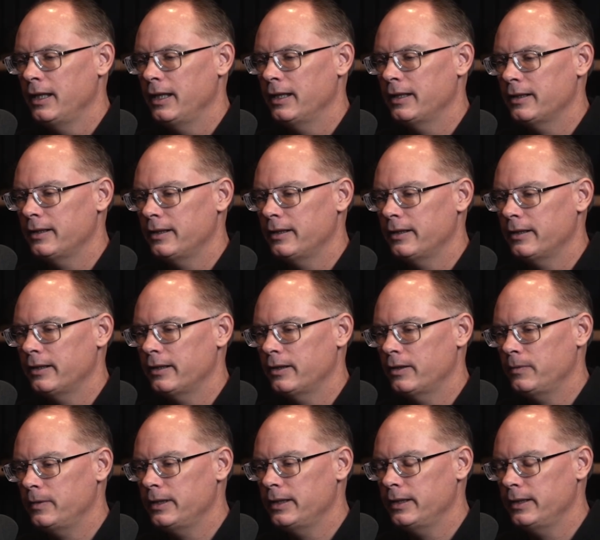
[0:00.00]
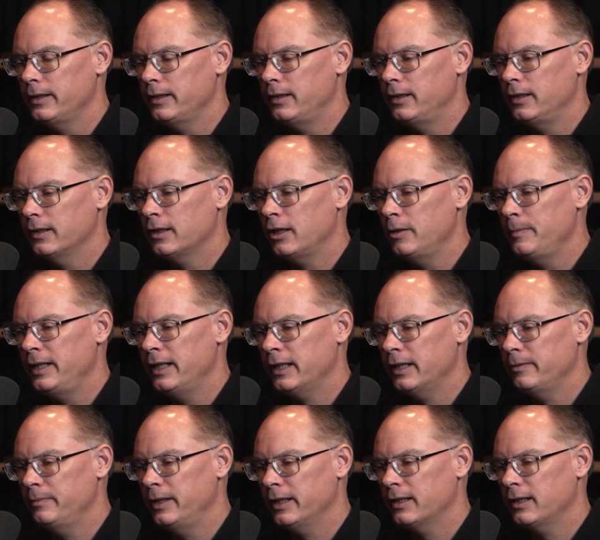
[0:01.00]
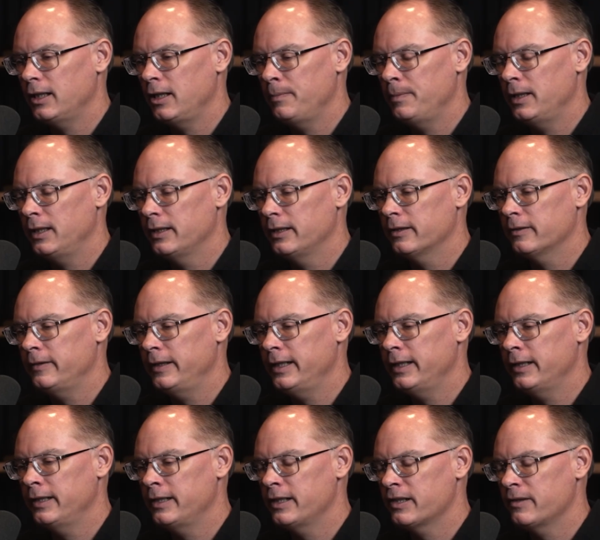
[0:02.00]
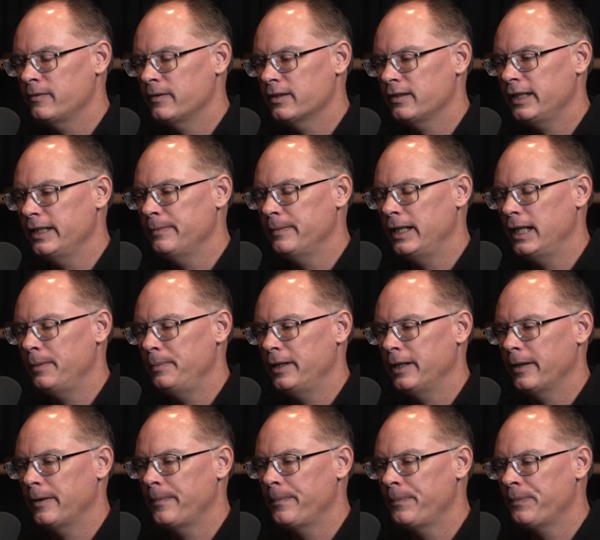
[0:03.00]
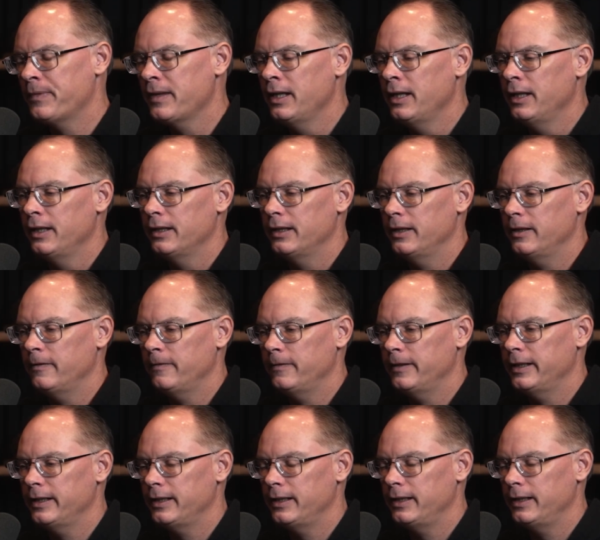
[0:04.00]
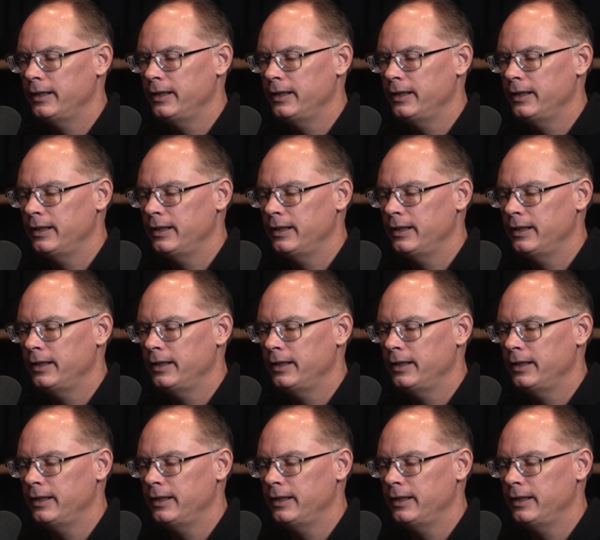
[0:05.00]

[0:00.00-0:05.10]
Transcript: And the one that Carmack had picked up on in the Quake engine was light mapping. That if we,